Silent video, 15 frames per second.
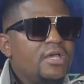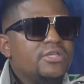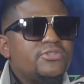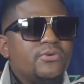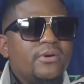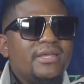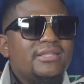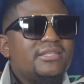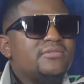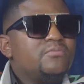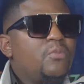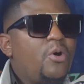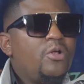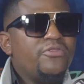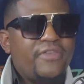So it's
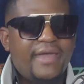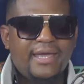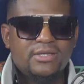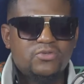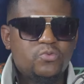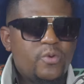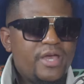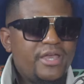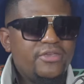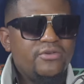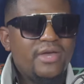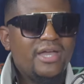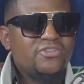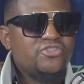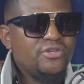small things where
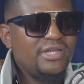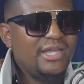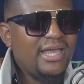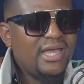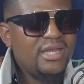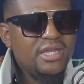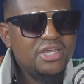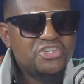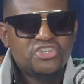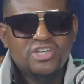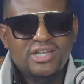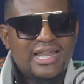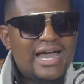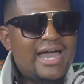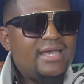you actually
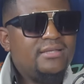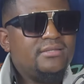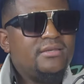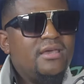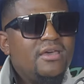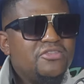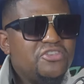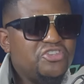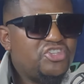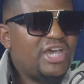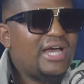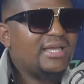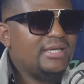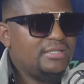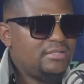initialize the
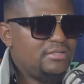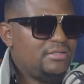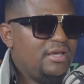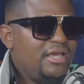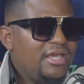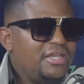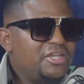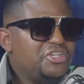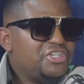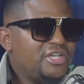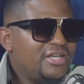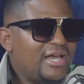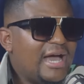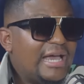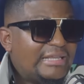jacket,
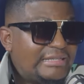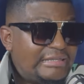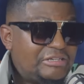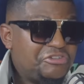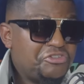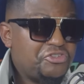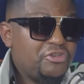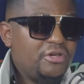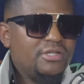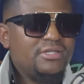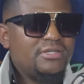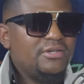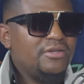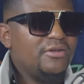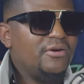initialize the
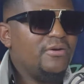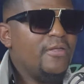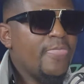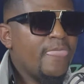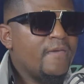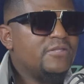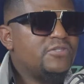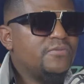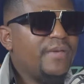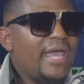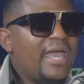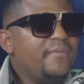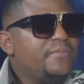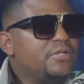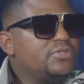shirt, to
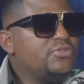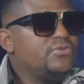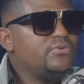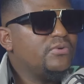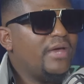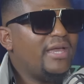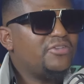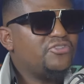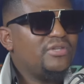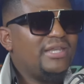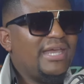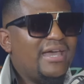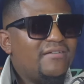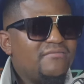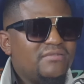be able to
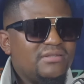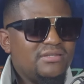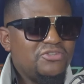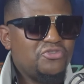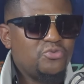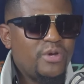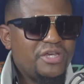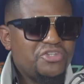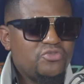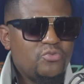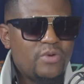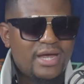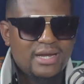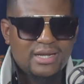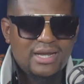actually have a
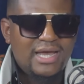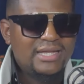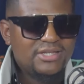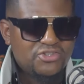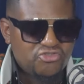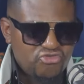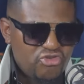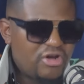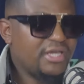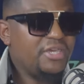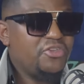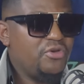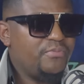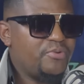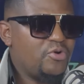situation where a client is
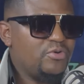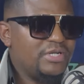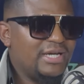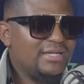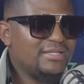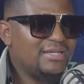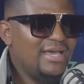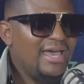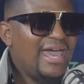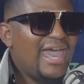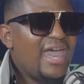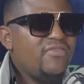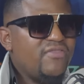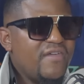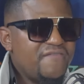rocking your product
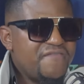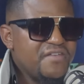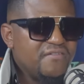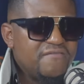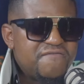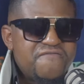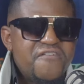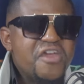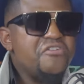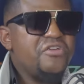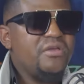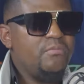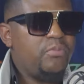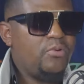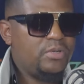and they feel
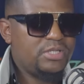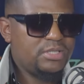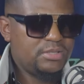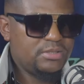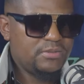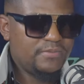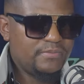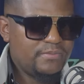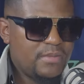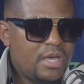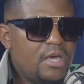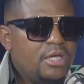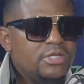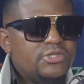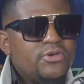very important.
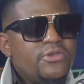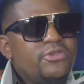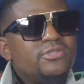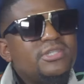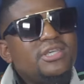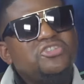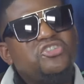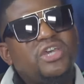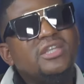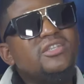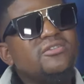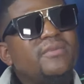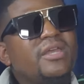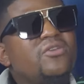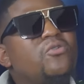So you see gentlemen